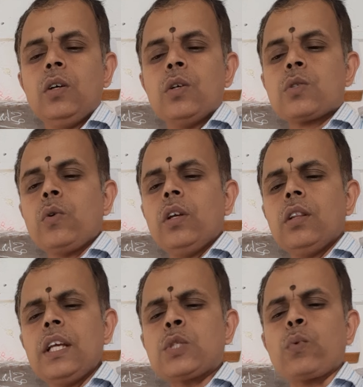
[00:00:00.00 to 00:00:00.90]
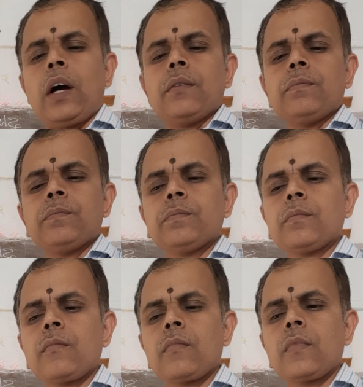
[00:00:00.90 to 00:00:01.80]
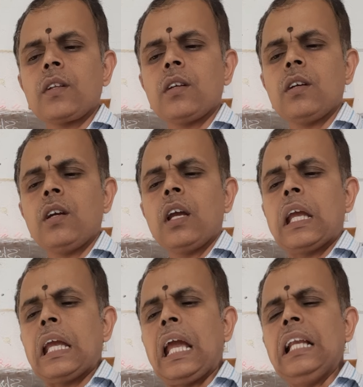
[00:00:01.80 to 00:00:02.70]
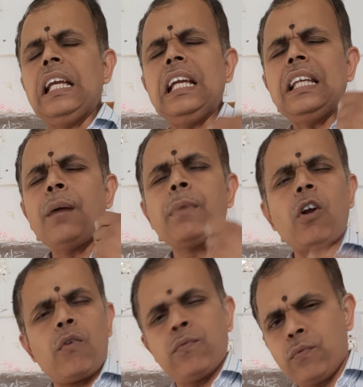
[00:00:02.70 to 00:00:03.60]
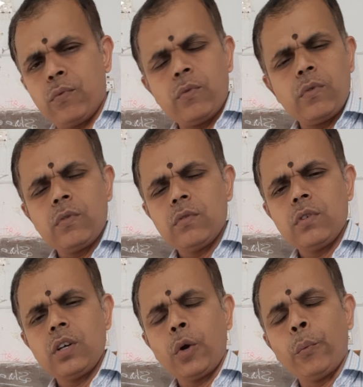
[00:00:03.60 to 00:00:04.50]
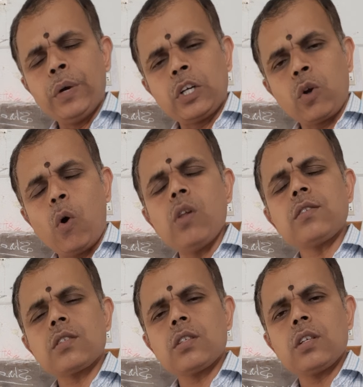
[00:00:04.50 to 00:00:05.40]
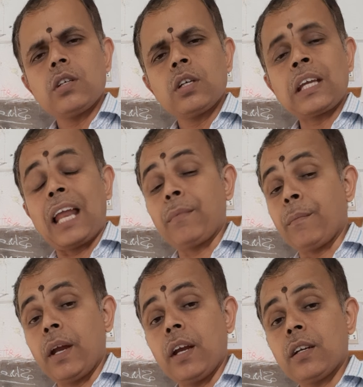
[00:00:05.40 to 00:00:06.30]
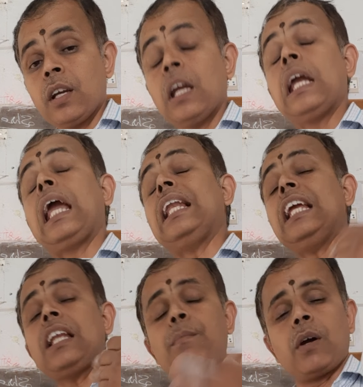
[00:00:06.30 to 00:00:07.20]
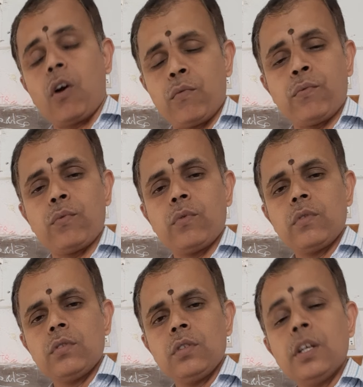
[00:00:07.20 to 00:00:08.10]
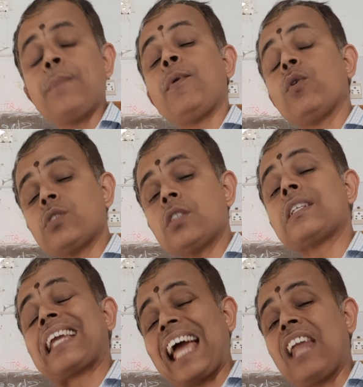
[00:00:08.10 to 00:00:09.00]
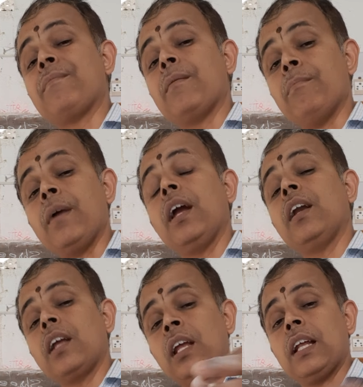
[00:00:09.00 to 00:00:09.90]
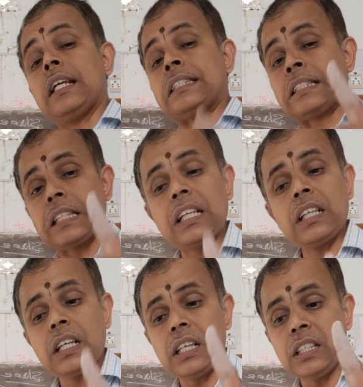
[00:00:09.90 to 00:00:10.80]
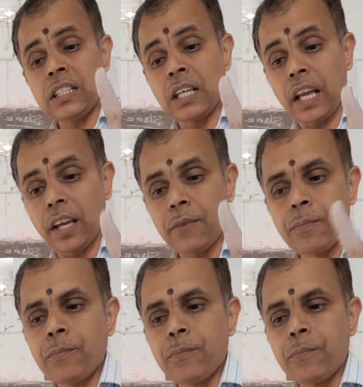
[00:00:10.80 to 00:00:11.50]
So in this one, any number of withdrawals can be made, any number of deposits can be made in a single day.